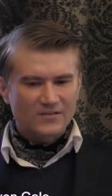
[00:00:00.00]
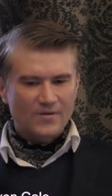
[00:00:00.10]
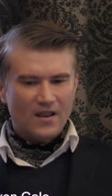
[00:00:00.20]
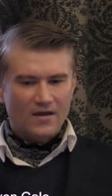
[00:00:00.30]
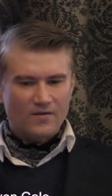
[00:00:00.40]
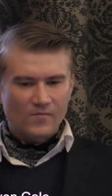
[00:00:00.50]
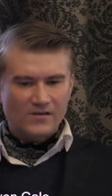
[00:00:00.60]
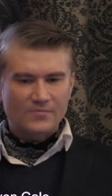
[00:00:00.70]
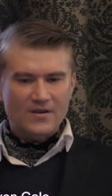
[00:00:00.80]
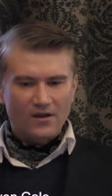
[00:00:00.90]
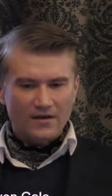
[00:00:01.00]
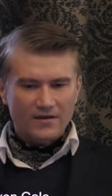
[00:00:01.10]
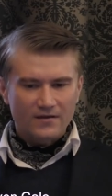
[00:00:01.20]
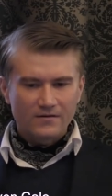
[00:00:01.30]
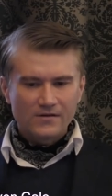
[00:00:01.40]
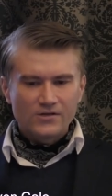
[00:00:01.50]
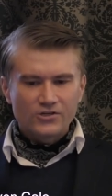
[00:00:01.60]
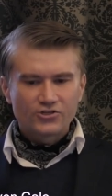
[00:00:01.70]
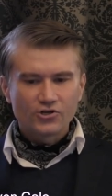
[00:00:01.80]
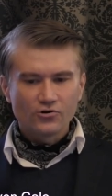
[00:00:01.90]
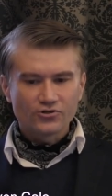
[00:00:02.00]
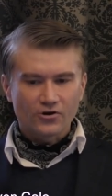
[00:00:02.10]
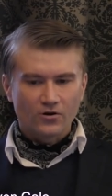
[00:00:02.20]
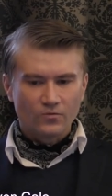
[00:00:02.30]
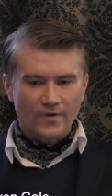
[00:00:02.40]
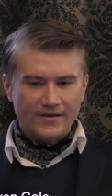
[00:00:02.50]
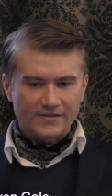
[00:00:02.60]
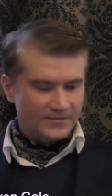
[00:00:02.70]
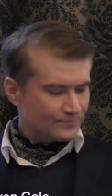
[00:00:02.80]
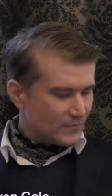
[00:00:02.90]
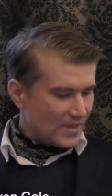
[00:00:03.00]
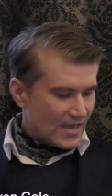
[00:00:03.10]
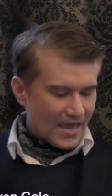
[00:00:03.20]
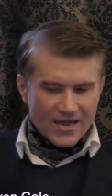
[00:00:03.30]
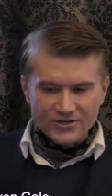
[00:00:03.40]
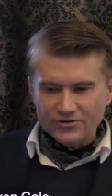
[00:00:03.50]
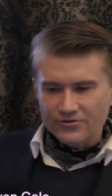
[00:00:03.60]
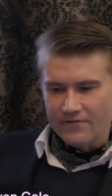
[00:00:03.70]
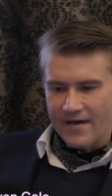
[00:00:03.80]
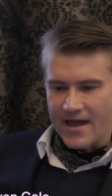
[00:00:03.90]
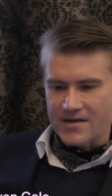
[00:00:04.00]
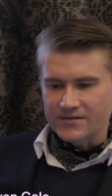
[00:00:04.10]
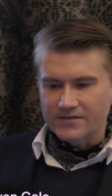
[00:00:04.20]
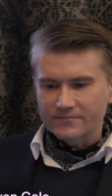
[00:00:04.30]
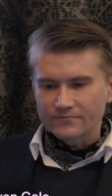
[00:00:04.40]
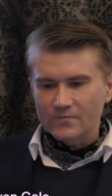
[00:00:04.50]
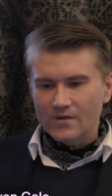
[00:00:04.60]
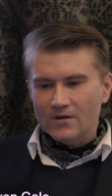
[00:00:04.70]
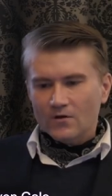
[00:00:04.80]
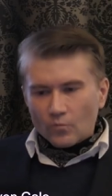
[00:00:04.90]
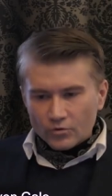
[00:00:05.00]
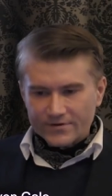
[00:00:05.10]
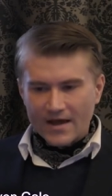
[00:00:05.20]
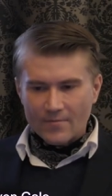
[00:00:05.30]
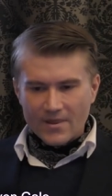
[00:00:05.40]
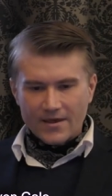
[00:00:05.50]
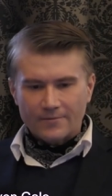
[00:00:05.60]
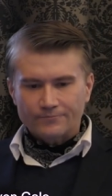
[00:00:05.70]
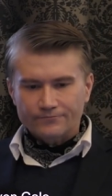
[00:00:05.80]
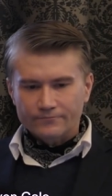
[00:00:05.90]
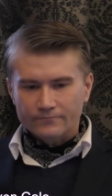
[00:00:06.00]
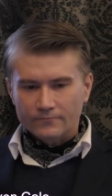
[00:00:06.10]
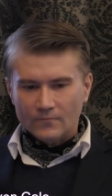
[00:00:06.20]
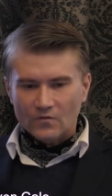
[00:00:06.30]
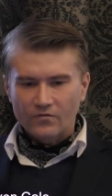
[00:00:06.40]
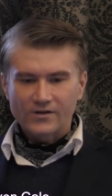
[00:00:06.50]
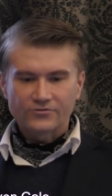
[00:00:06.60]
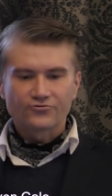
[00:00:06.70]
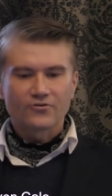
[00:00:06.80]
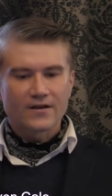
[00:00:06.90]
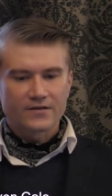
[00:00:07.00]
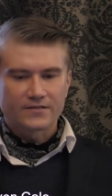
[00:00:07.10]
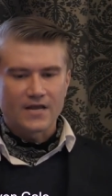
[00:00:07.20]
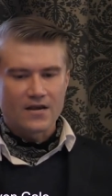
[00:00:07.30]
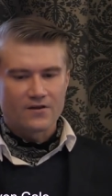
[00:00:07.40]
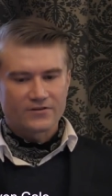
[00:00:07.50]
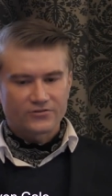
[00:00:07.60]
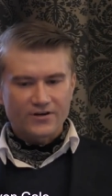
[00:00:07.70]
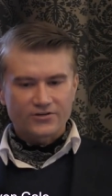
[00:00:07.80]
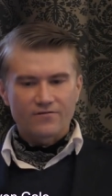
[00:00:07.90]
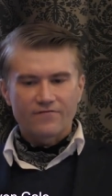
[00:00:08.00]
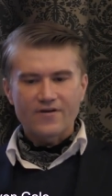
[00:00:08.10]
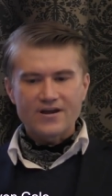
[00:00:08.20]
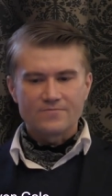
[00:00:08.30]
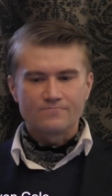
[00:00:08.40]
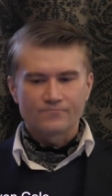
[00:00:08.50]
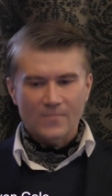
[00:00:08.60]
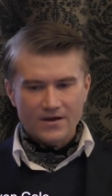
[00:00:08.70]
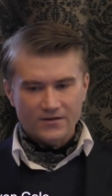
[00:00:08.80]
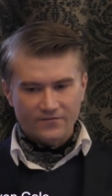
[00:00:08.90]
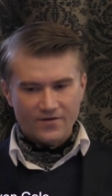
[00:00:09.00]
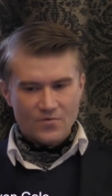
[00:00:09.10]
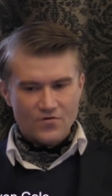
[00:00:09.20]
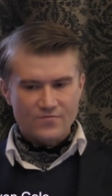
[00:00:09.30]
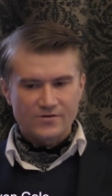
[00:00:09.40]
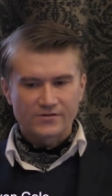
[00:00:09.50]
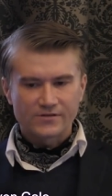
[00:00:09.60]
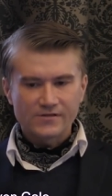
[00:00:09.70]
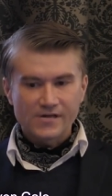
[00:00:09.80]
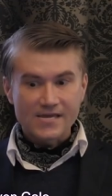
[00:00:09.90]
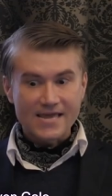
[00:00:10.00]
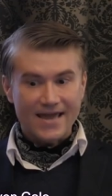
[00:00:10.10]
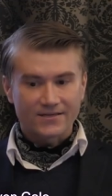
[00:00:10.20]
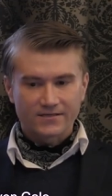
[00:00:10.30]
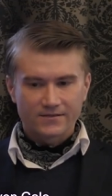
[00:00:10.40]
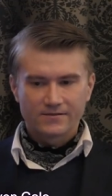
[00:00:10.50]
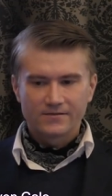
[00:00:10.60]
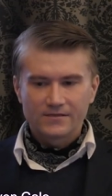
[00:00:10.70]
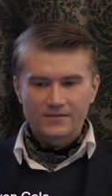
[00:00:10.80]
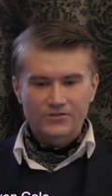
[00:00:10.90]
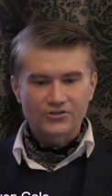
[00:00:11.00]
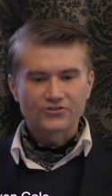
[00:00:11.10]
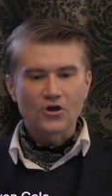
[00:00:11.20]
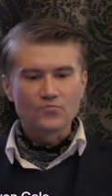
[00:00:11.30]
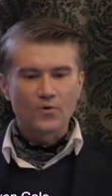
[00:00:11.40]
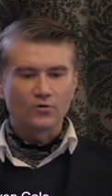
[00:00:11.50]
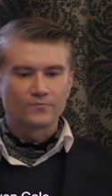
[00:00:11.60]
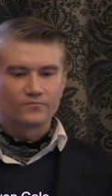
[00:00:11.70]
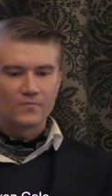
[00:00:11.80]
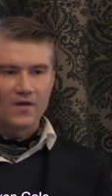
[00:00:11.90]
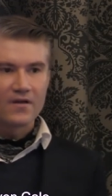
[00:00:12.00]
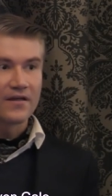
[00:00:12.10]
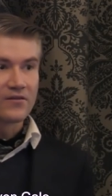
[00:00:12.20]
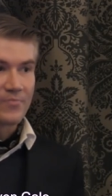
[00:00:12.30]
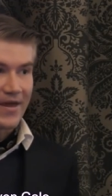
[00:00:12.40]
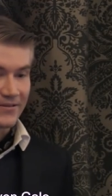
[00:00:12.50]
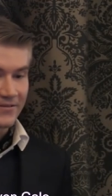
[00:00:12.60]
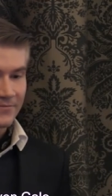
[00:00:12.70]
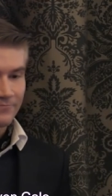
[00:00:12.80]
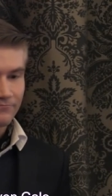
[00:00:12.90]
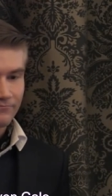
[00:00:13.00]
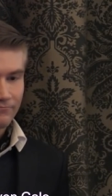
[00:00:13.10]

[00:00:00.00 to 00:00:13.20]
must be like, must have been like? George Orwell's, Institute of Hate, would come near for us to truly understand the restriction of freedom and his free movement. Yet, the snowball gathered pace.